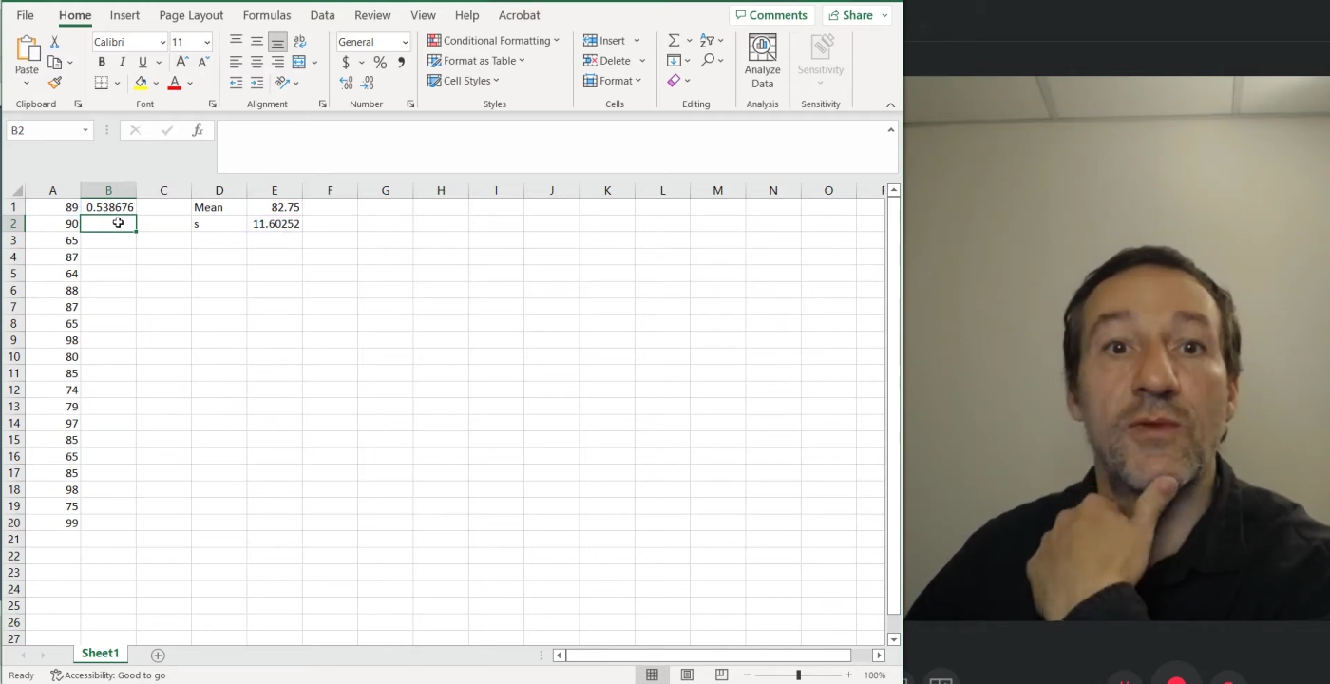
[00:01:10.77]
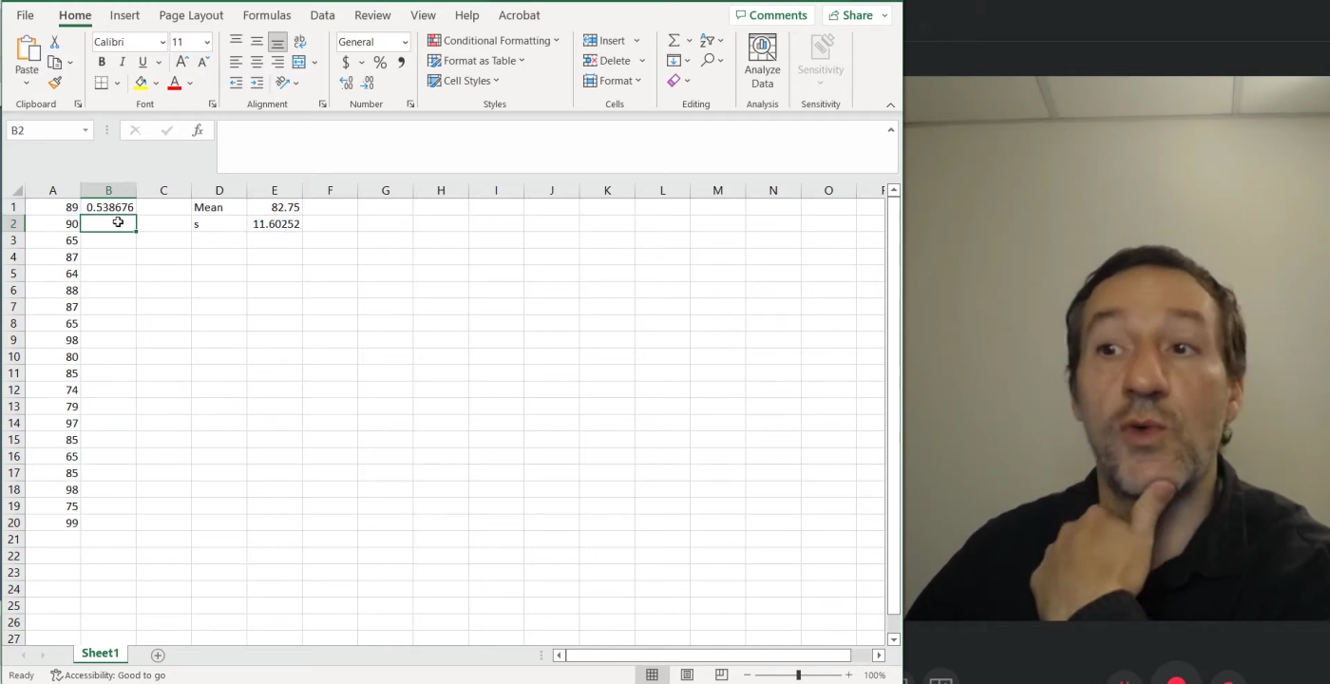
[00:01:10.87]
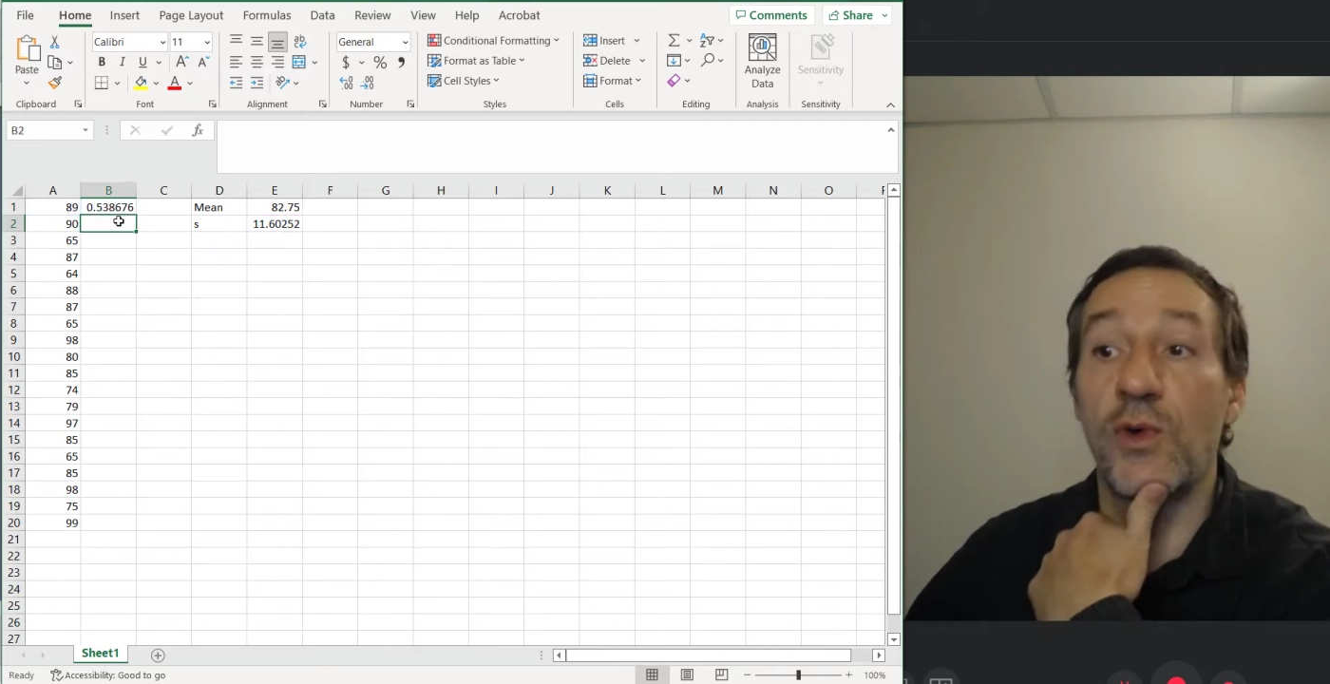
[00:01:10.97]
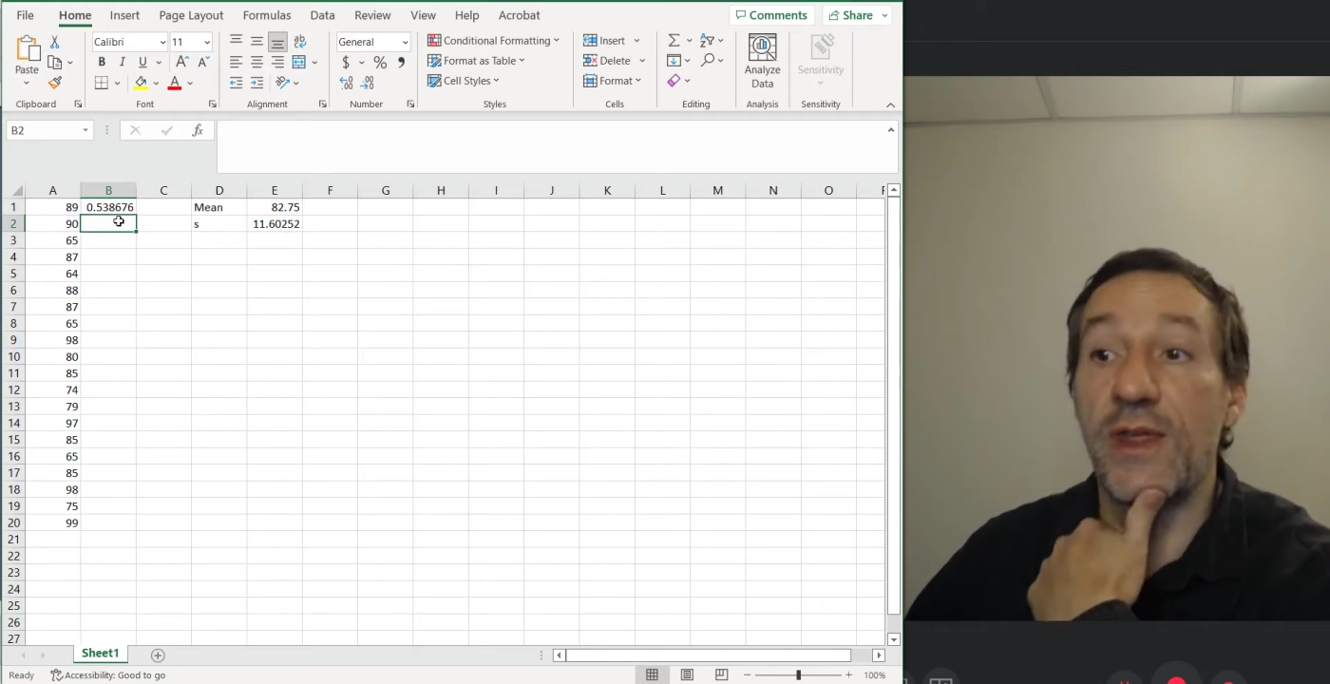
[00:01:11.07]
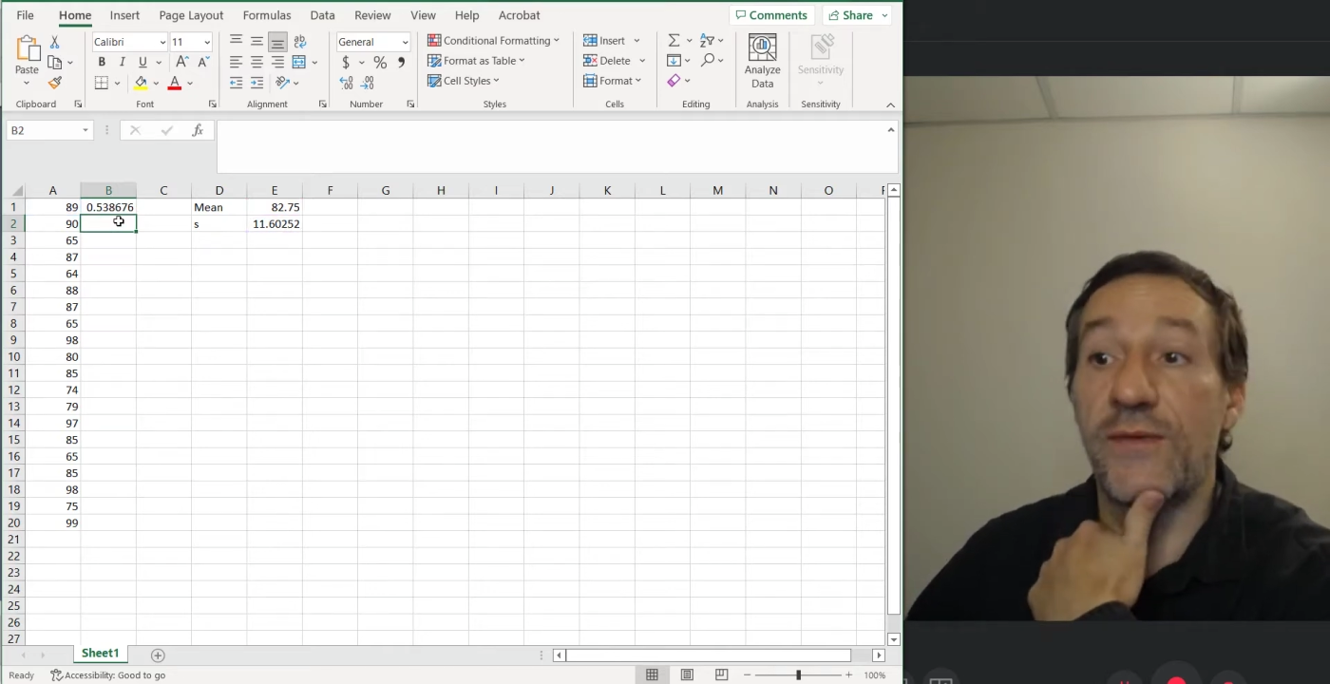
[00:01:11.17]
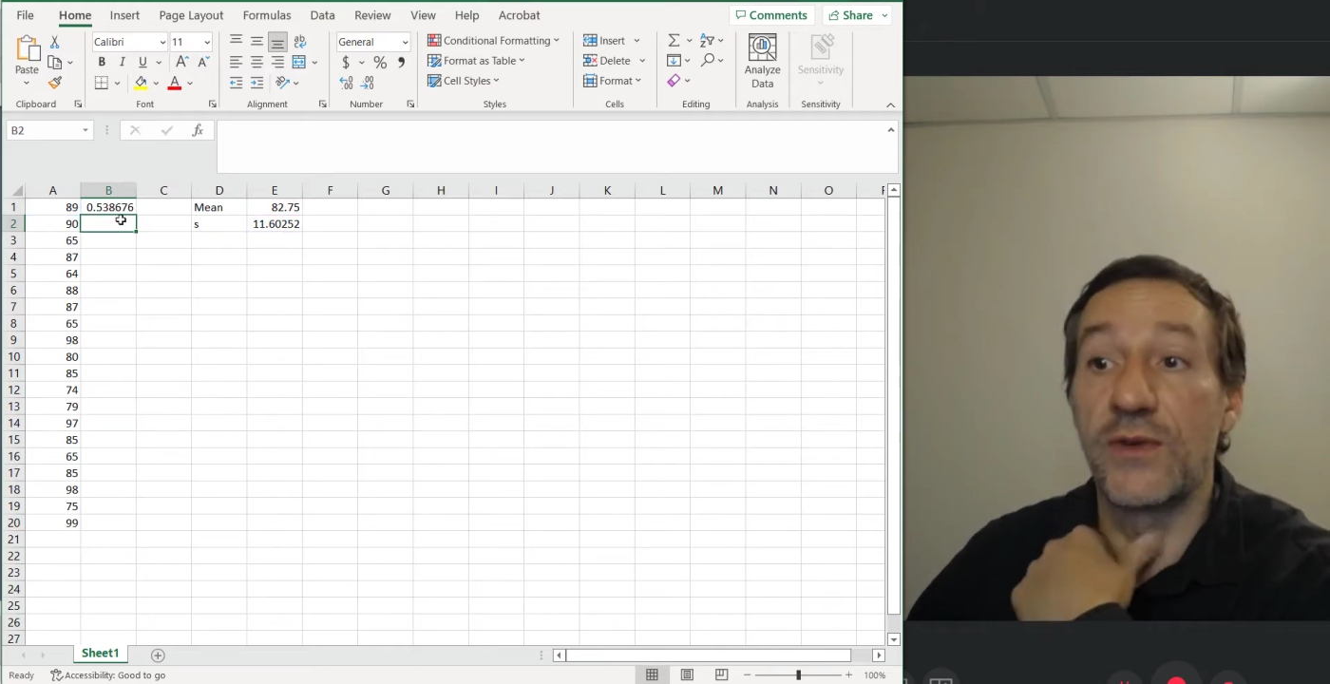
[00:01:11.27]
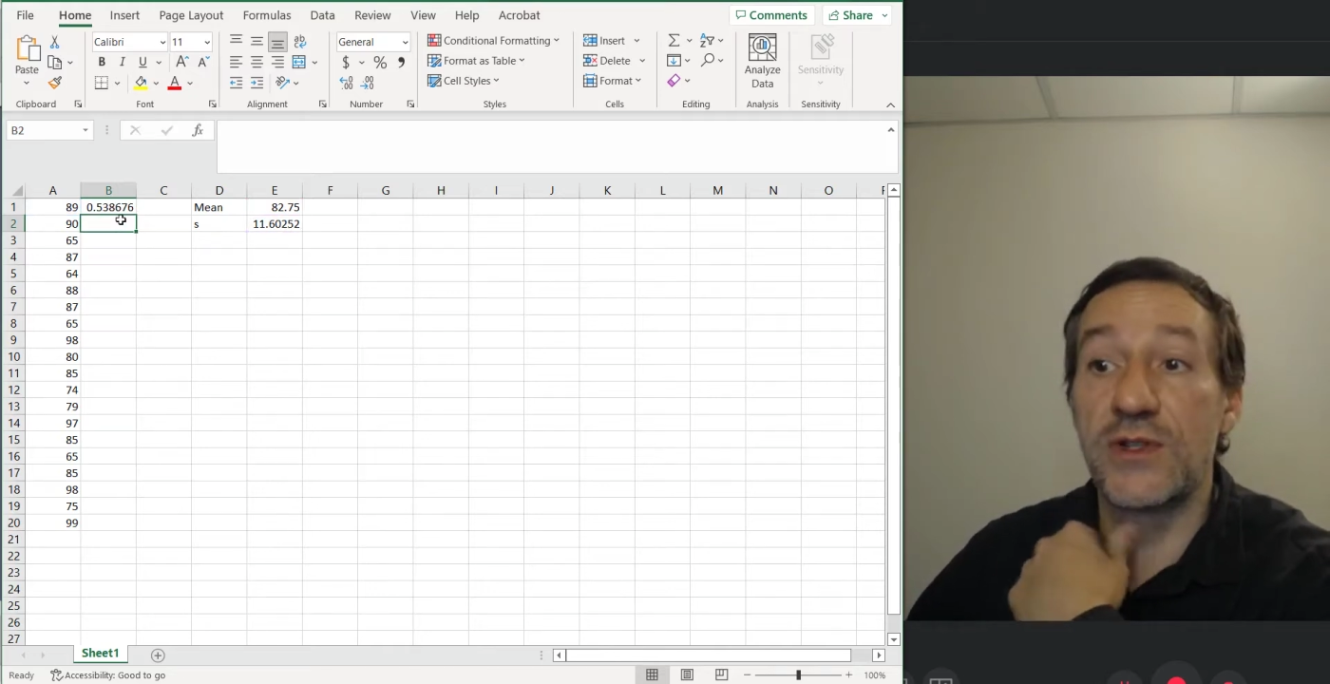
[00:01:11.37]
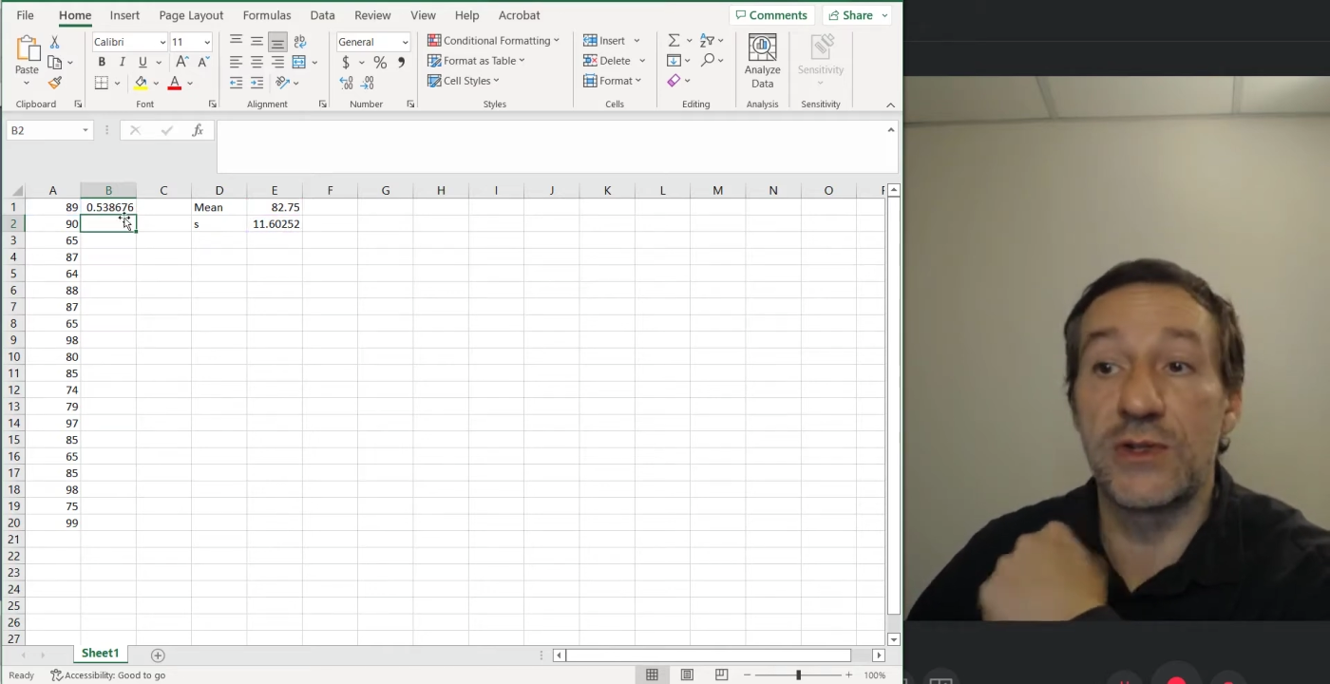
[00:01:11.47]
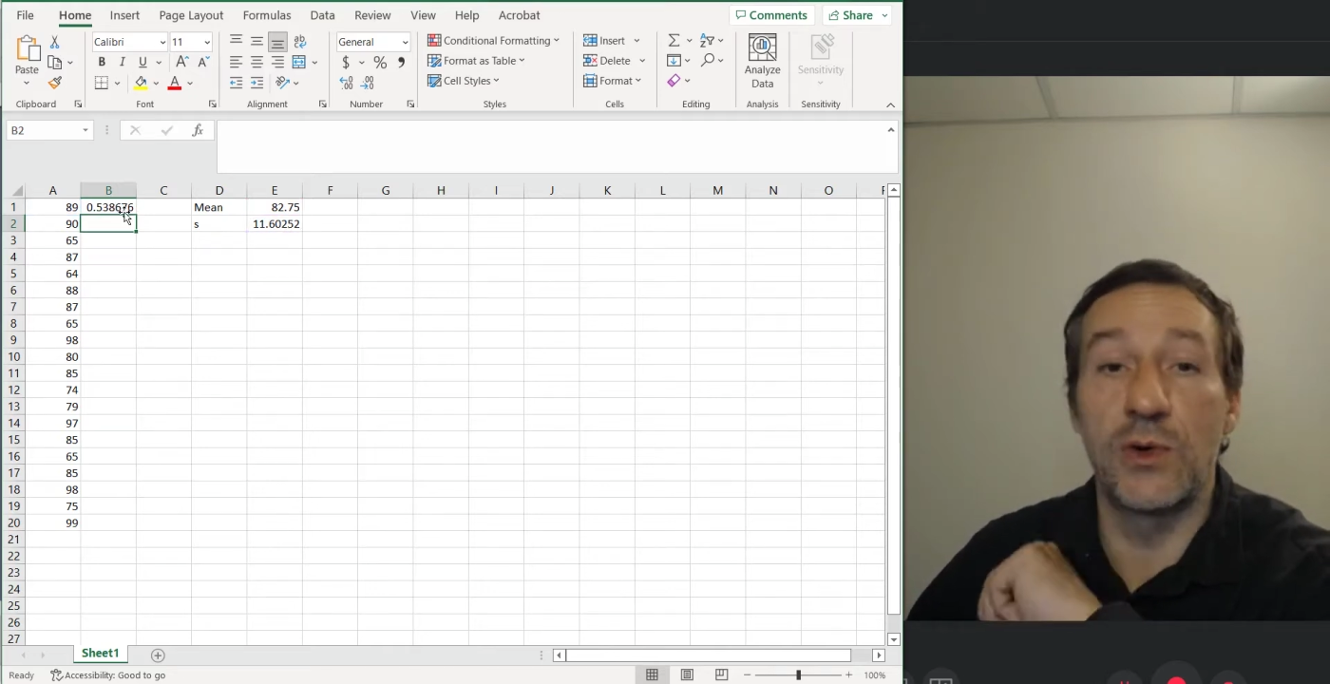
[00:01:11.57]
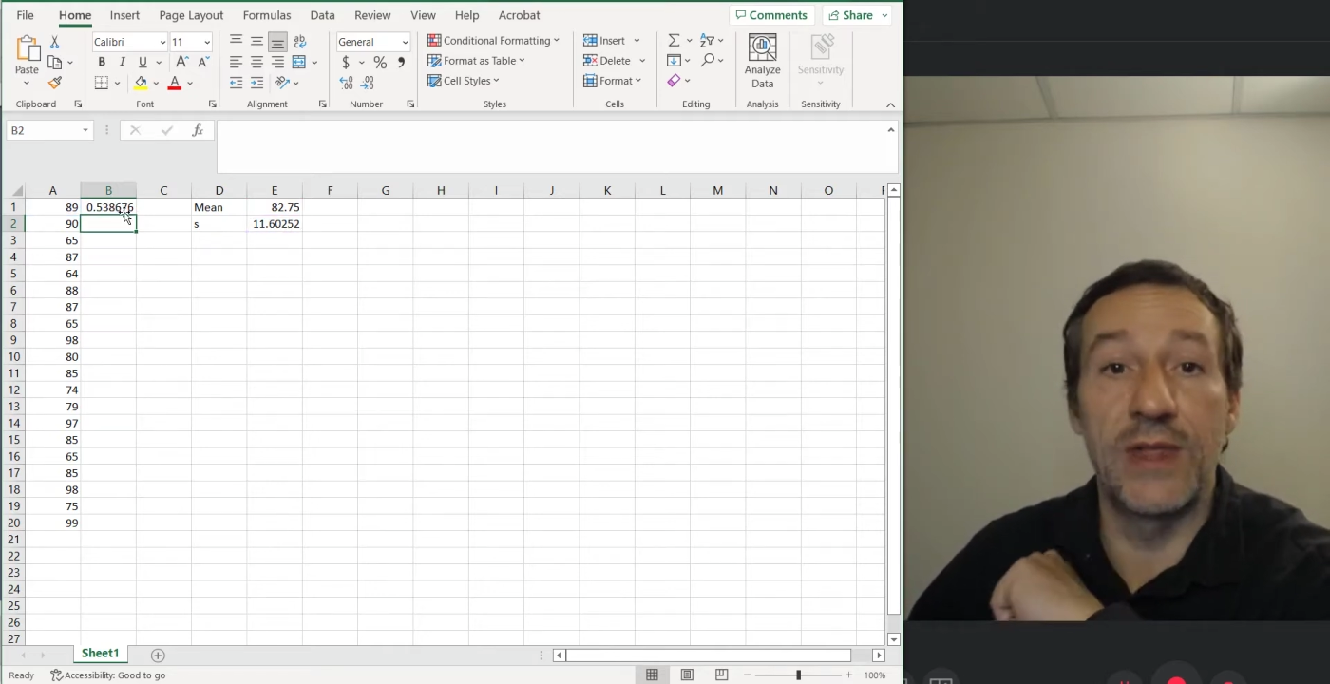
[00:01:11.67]
for that
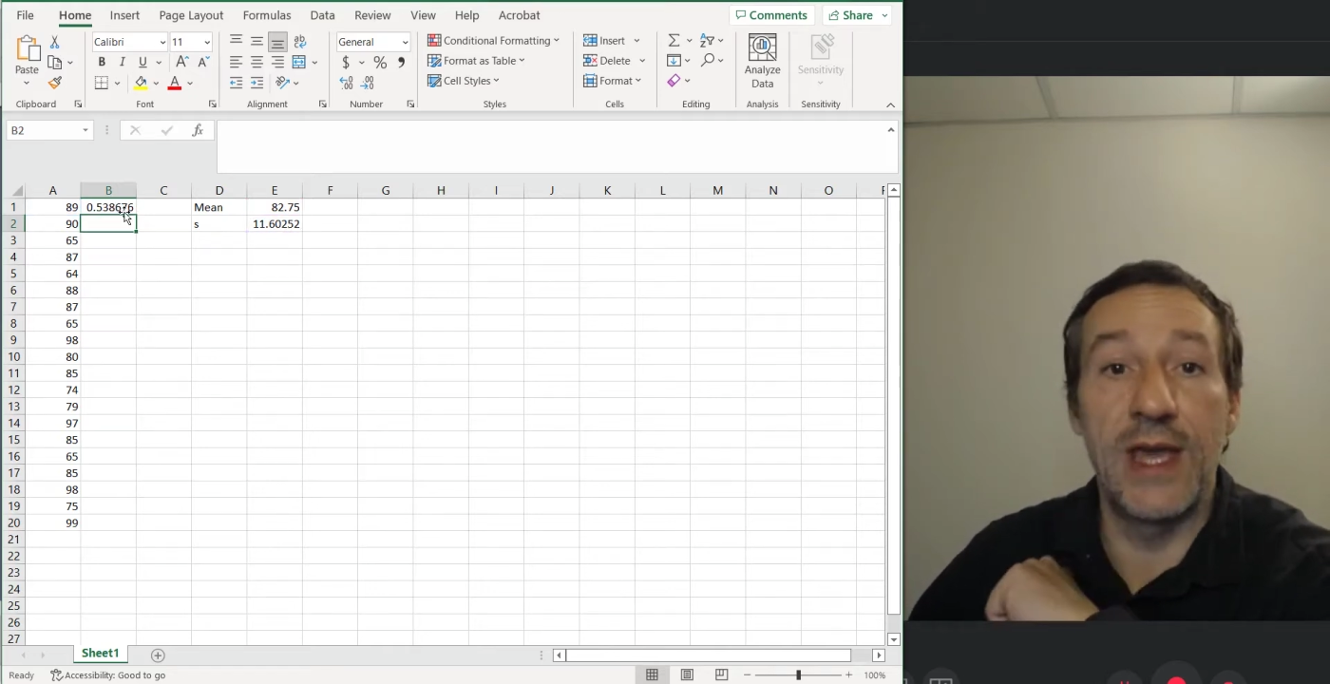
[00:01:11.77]
first score,